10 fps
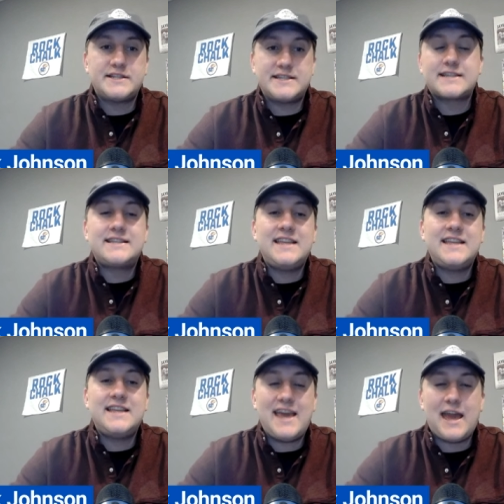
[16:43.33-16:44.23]

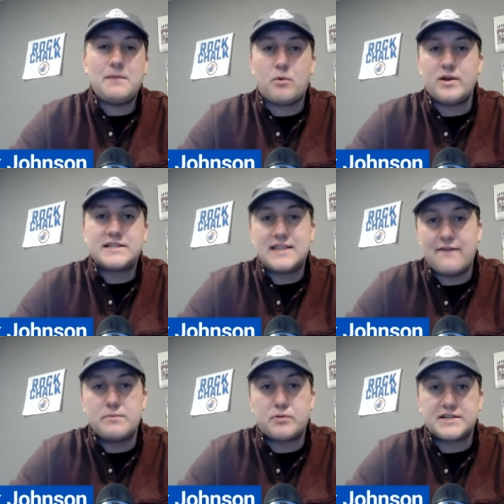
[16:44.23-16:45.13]

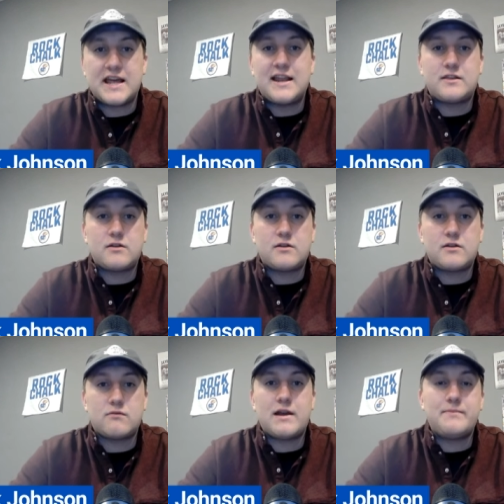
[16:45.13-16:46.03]
68.7% at the rim.